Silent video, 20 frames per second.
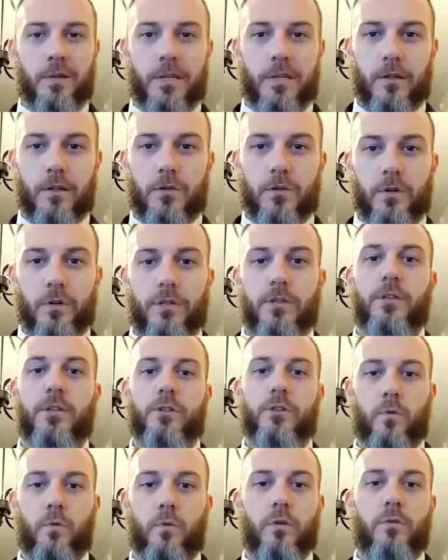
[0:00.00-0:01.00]
else rich as
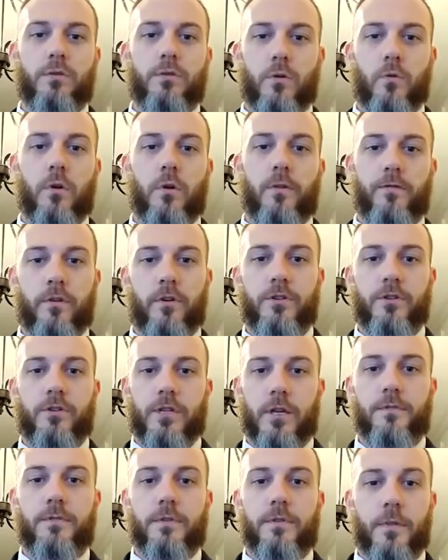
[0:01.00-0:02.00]
you're willing to work for
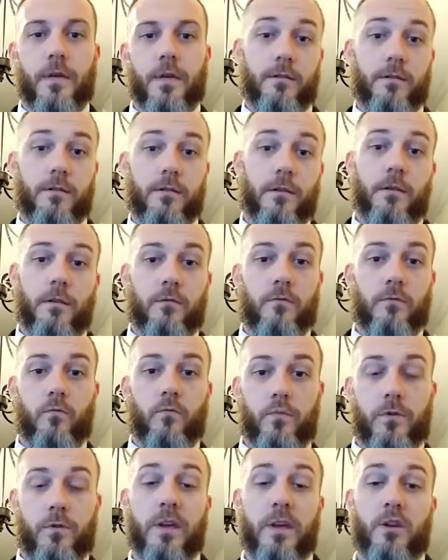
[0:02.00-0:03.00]
yourself to make
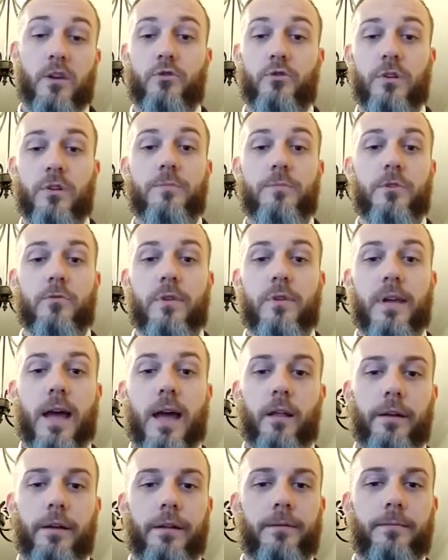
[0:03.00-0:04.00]
your dreams a
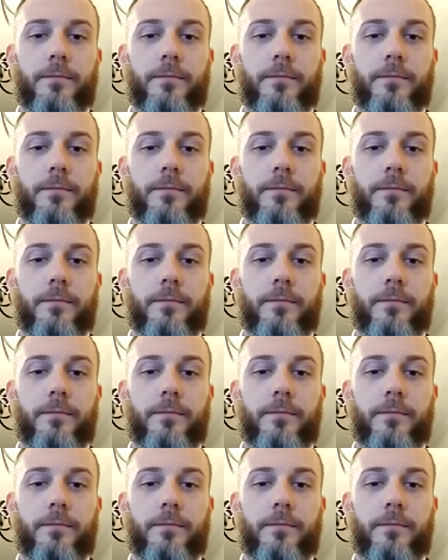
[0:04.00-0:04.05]
reality.